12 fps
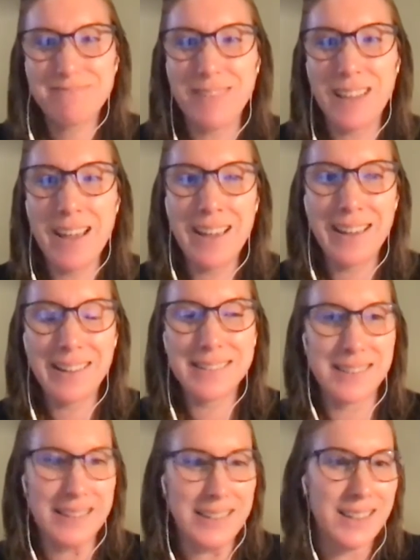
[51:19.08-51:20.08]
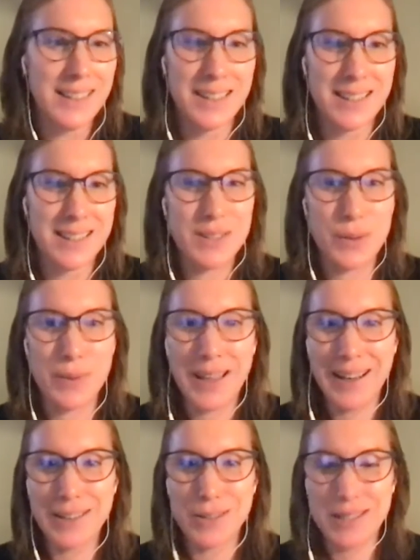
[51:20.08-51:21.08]
And so
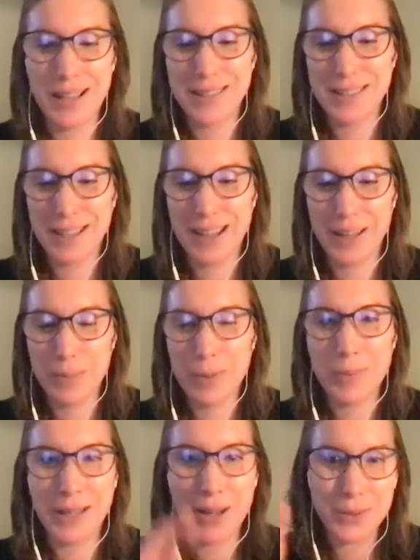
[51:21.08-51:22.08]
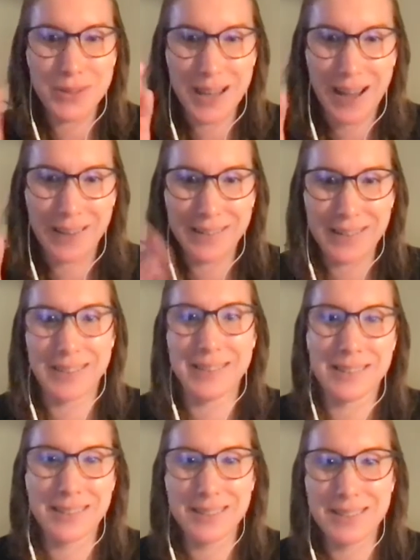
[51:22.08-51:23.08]
then I just had to kind of put my nose down and
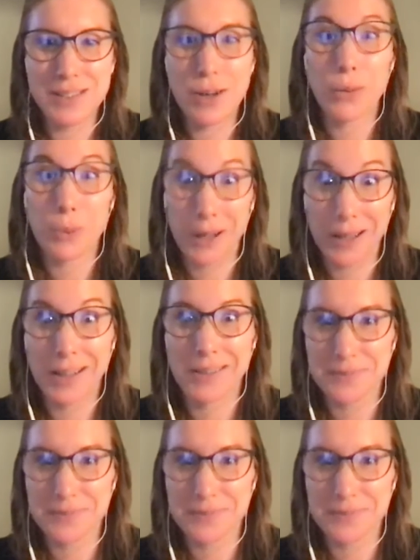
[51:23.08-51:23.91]
start working.